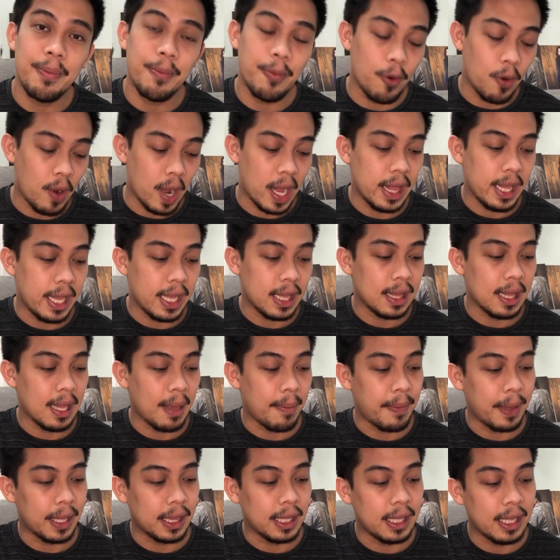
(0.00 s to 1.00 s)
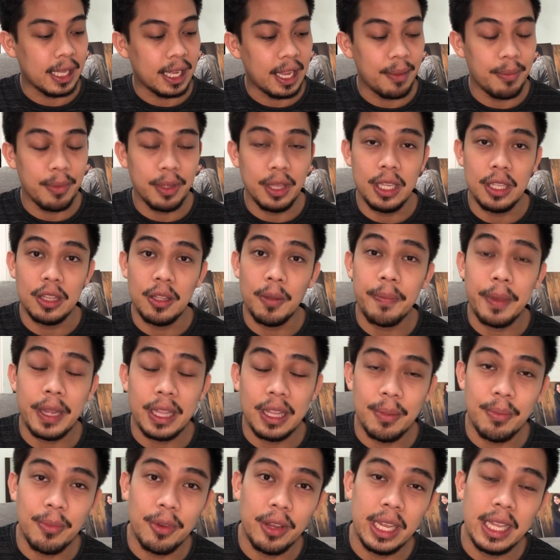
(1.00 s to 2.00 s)
wallet na pag nilagay mo dito, pwede
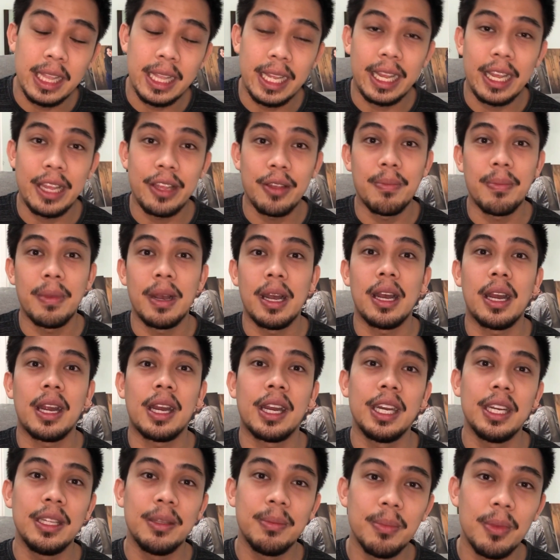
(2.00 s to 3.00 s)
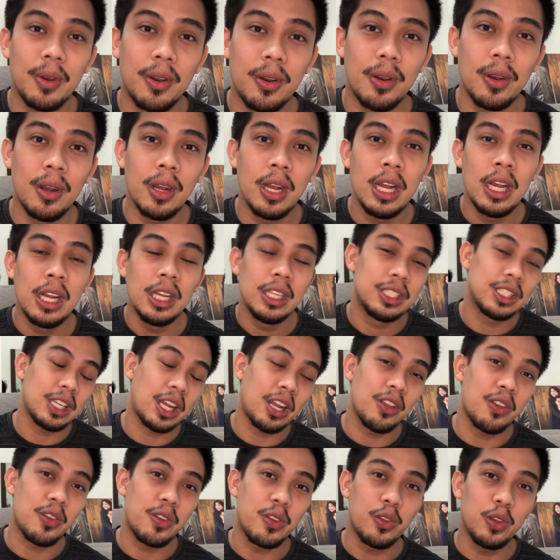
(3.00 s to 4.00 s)
mong ilagay yung mga card mo,
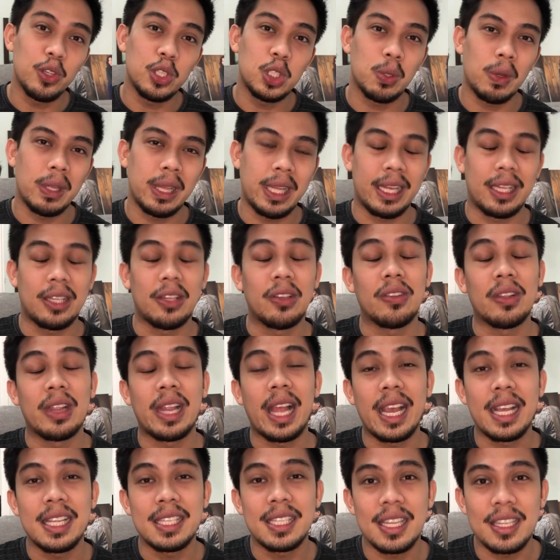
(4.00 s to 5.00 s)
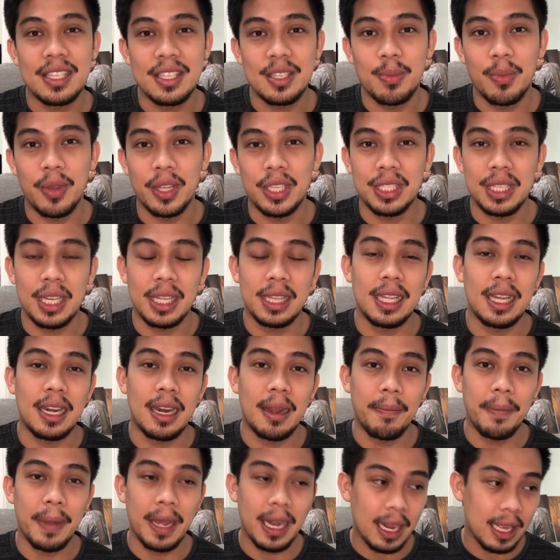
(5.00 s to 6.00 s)
tsaka yung usual, like yung license mo, etc.
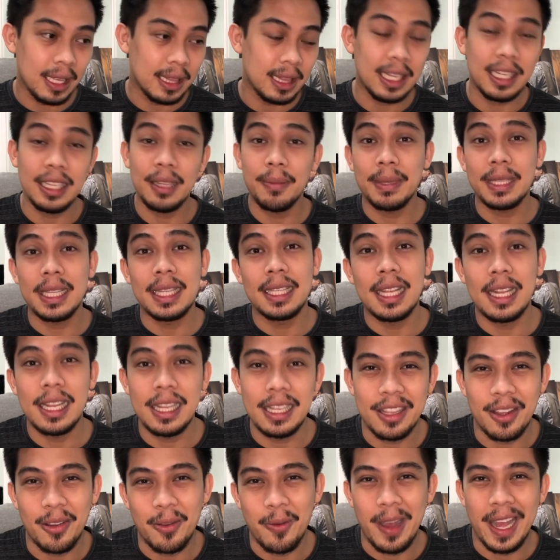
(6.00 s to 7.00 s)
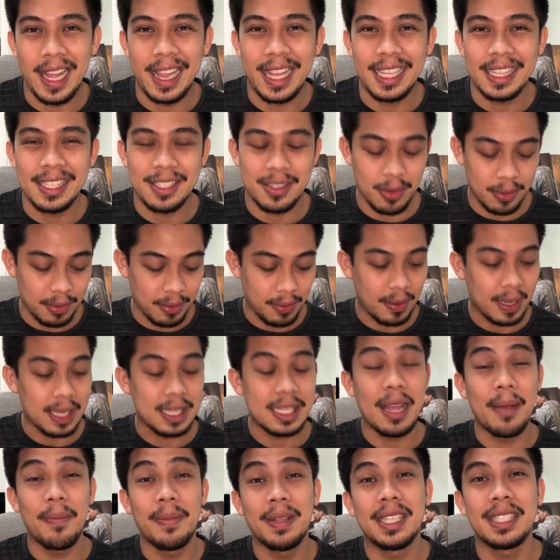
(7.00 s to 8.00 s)
Para hindi ka na magdala ng wallet. So,
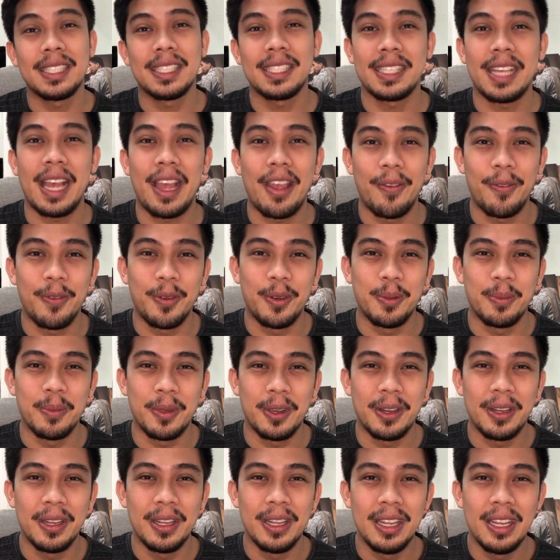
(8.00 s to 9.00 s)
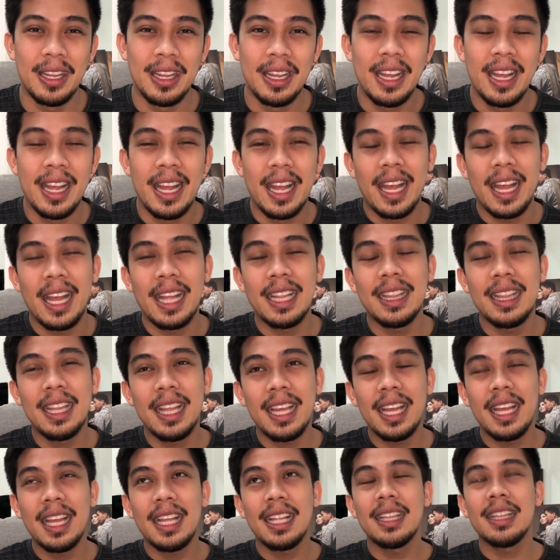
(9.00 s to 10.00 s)
kasama na siya sa iPhone mo. And
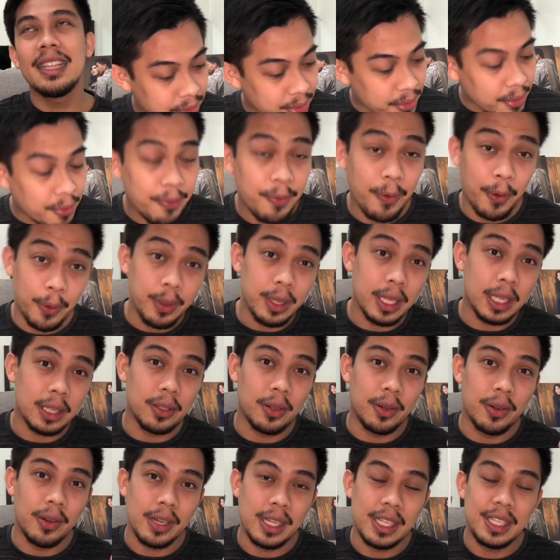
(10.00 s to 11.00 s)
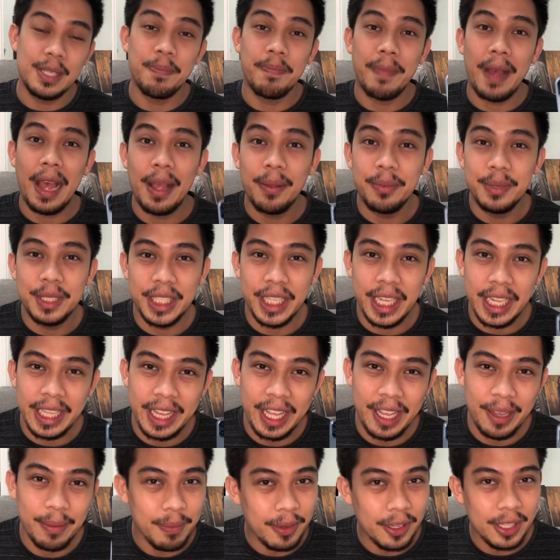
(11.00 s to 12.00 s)
then, yung phone na to is 5G
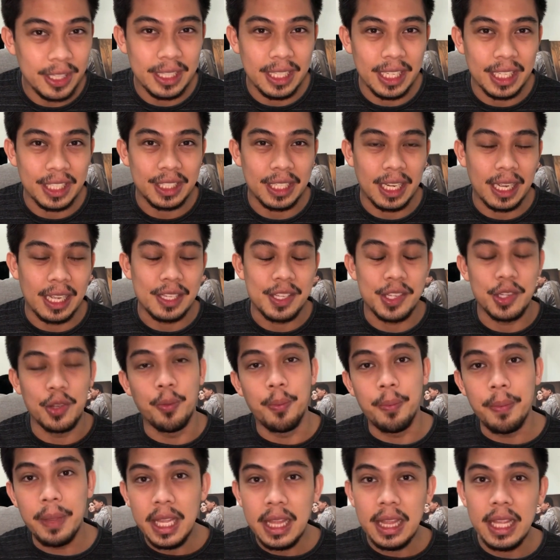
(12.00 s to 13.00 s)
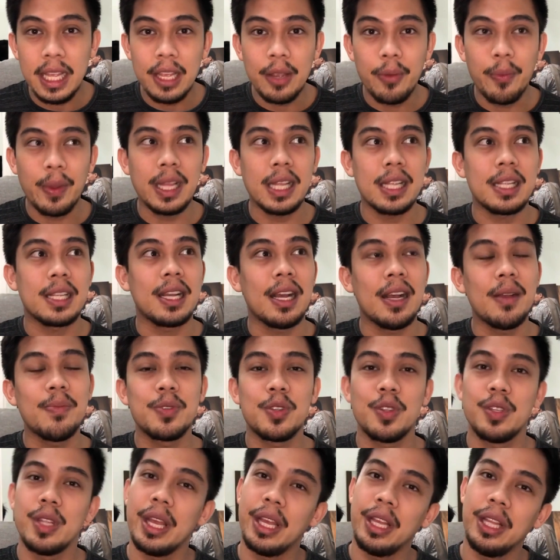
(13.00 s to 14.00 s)
enabled na siya. So, meaning, when it comes
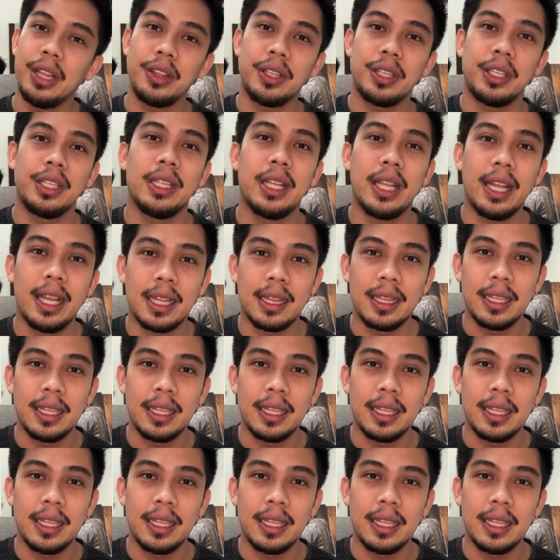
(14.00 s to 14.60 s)
to the internet.